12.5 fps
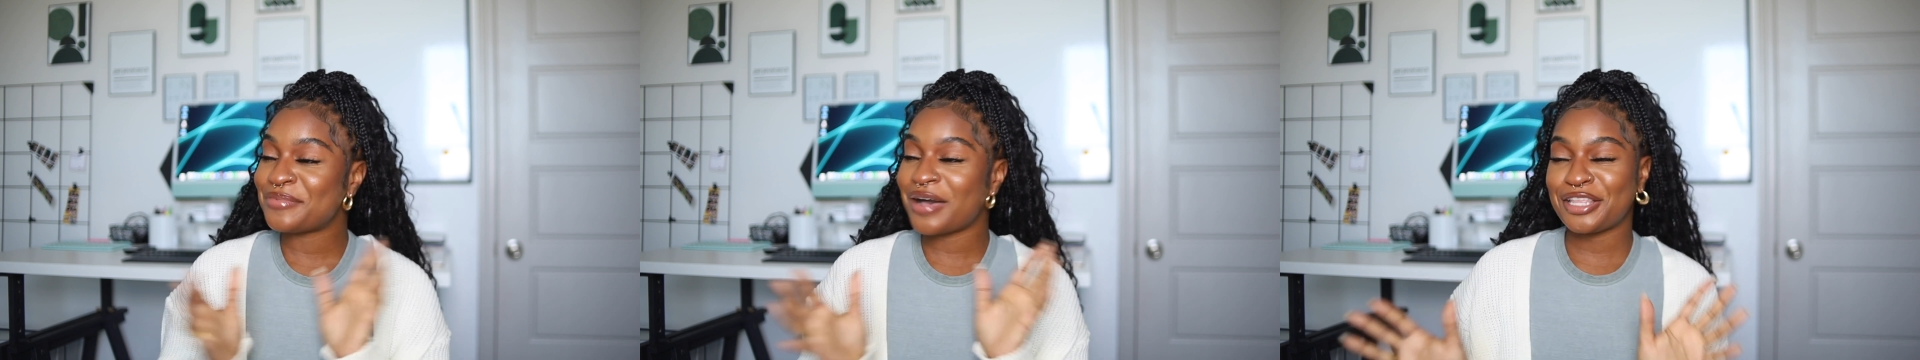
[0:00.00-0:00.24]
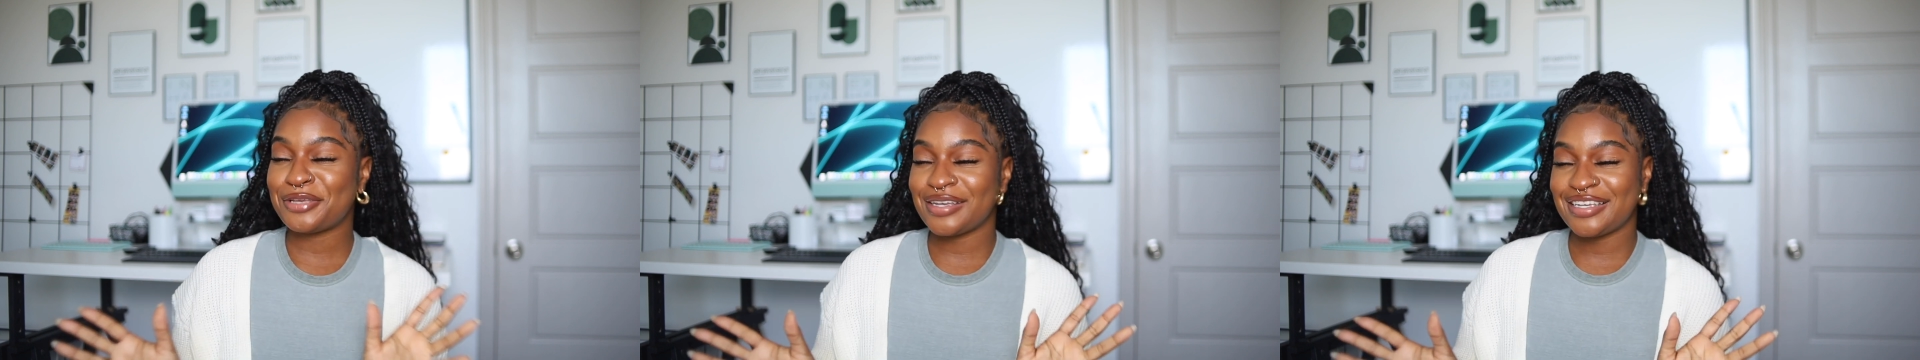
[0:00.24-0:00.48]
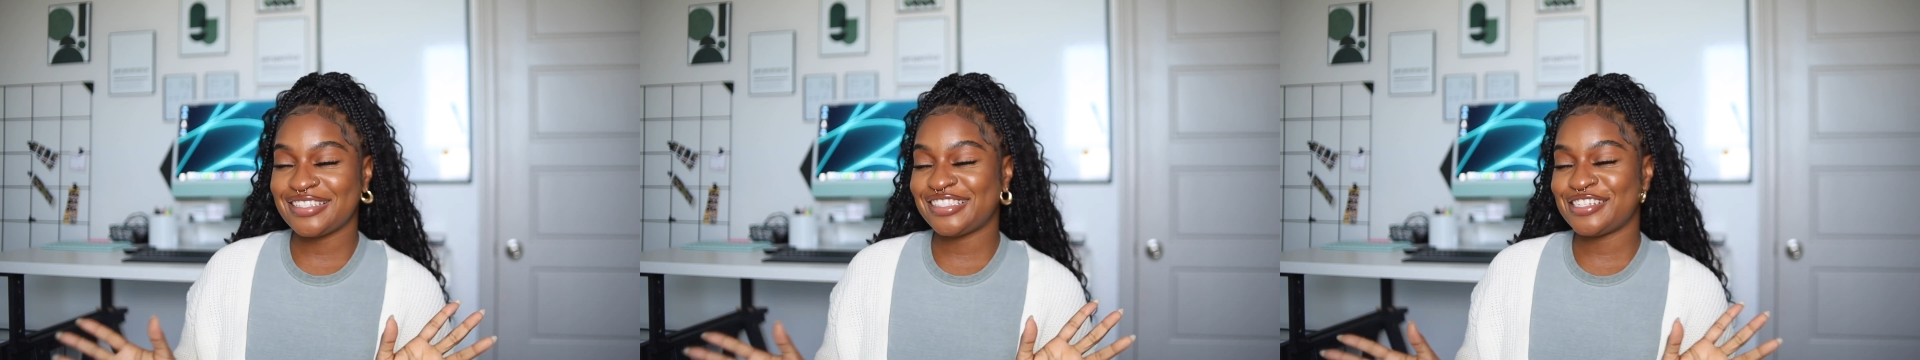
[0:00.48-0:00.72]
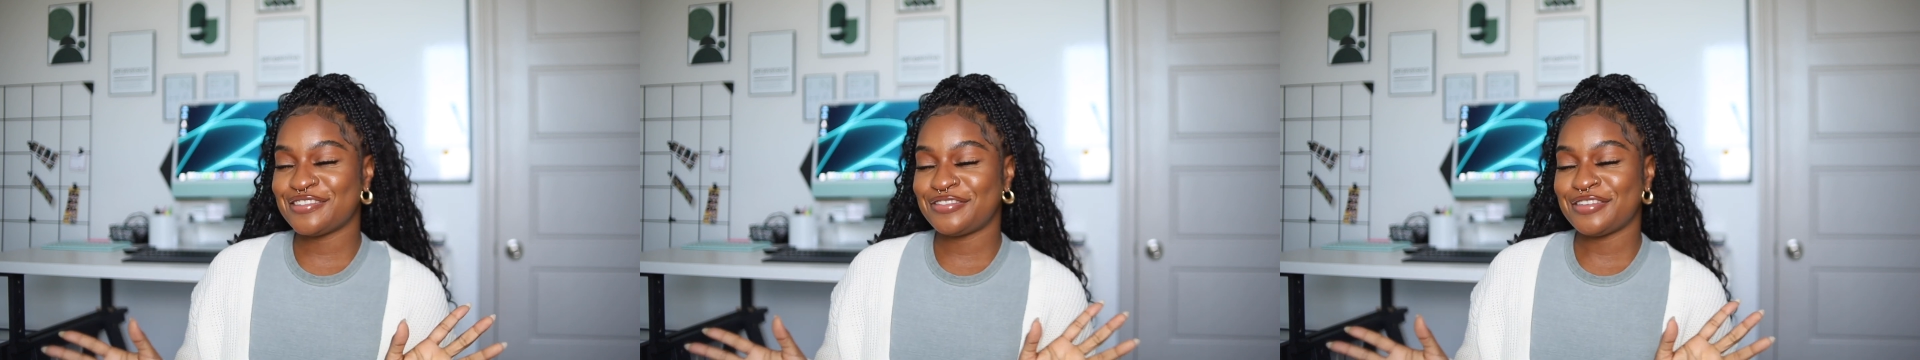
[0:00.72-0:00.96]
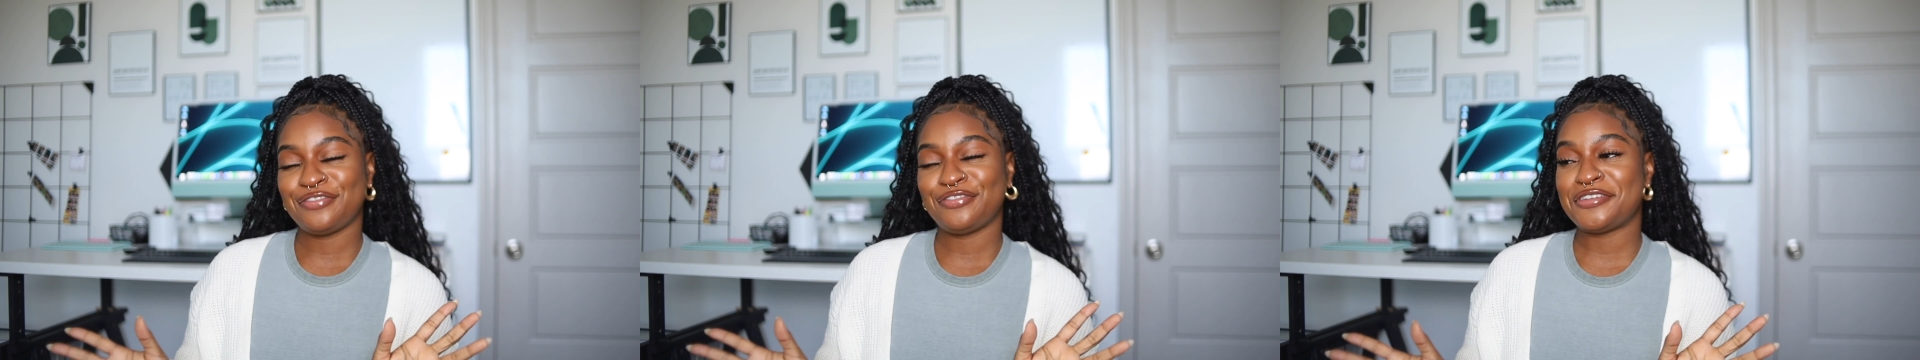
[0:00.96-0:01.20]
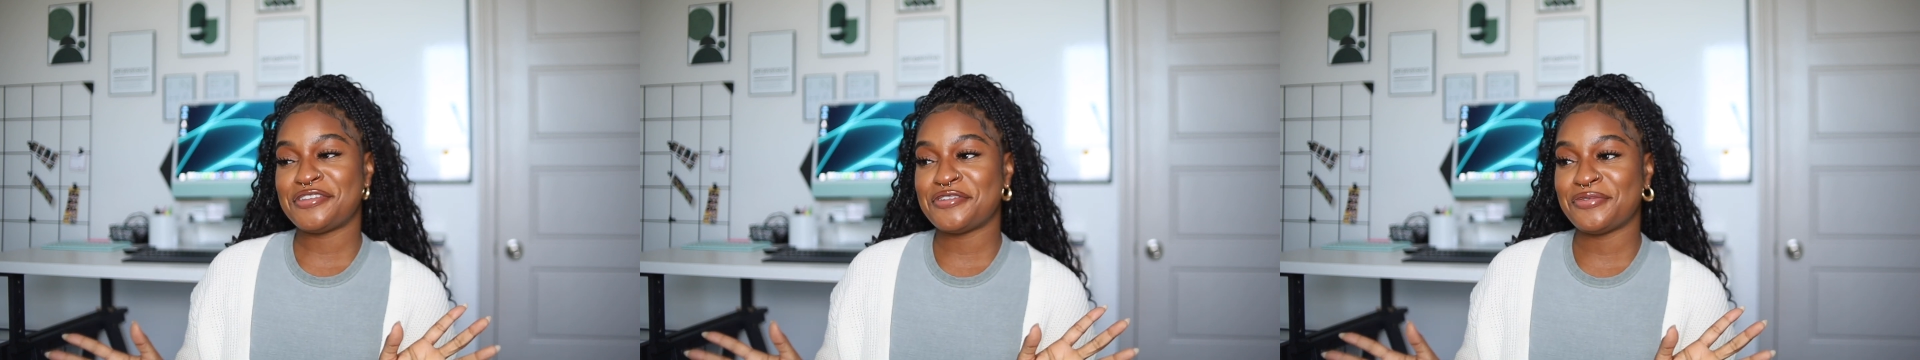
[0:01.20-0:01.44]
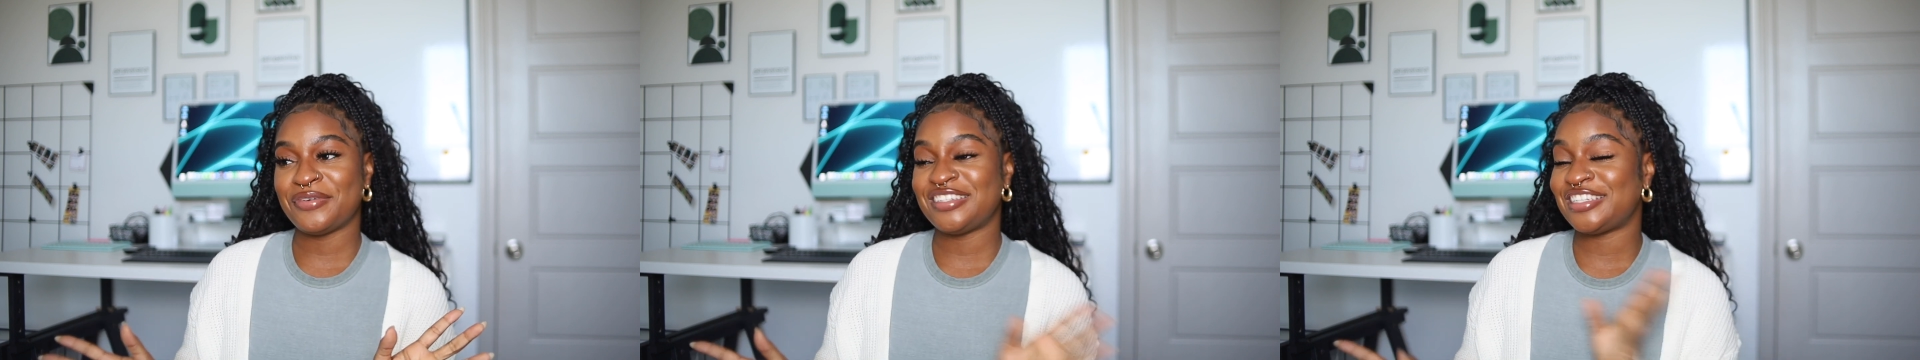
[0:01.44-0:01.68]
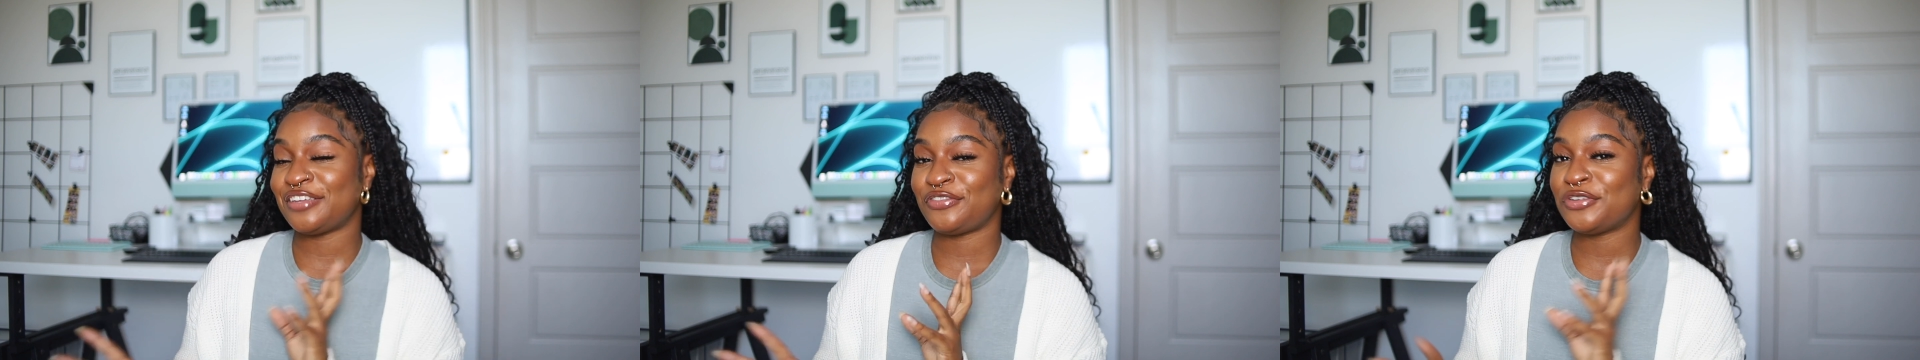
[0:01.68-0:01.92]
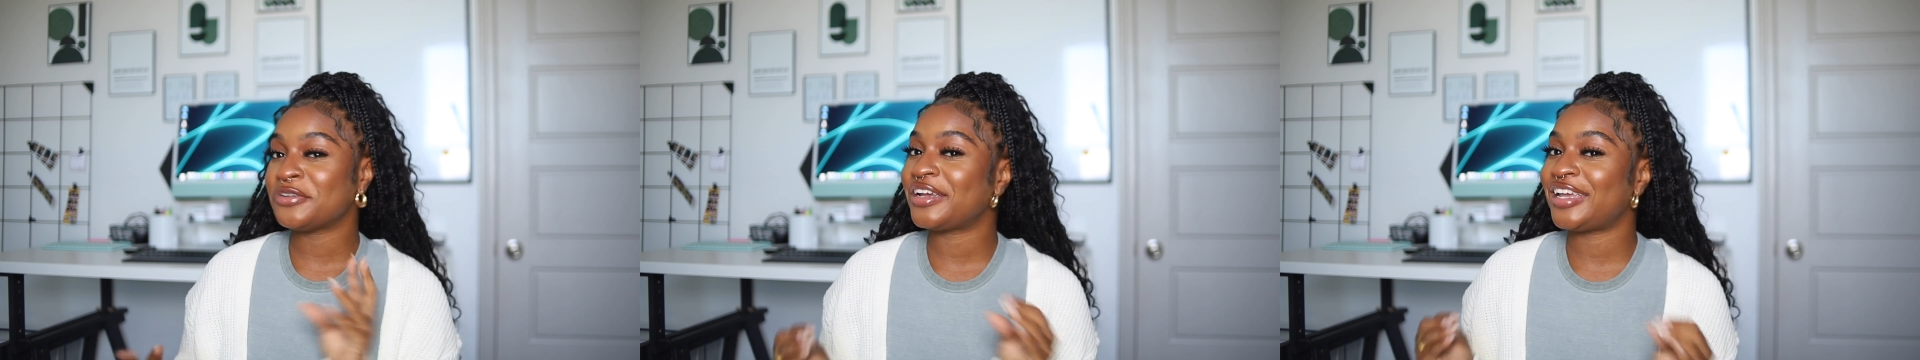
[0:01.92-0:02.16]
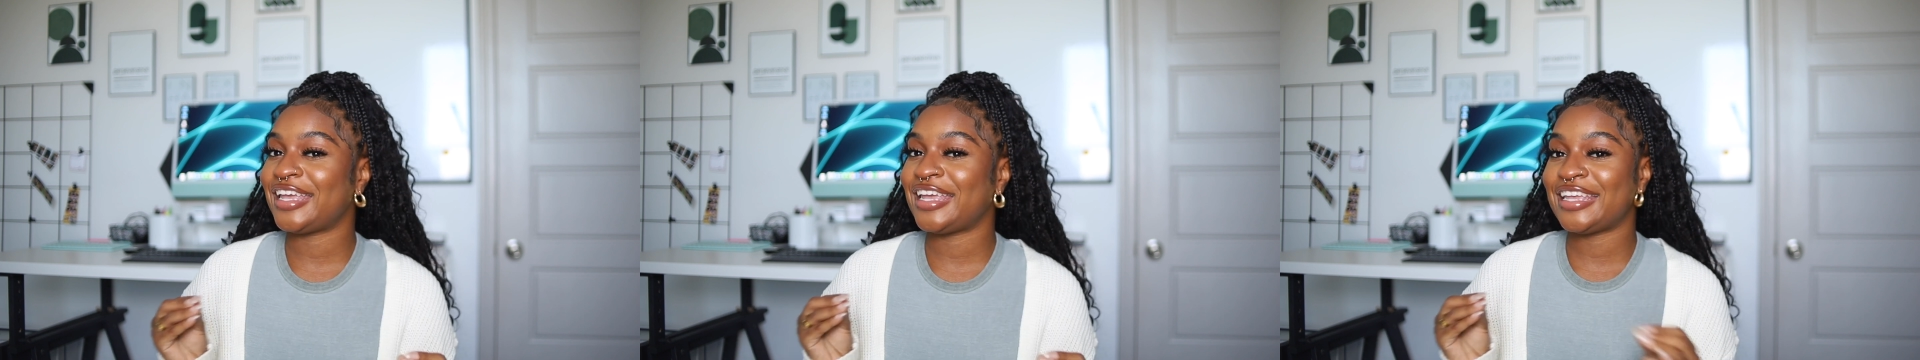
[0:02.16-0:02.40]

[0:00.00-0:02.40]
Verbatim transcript: Polywork is a good fit for you, which if you're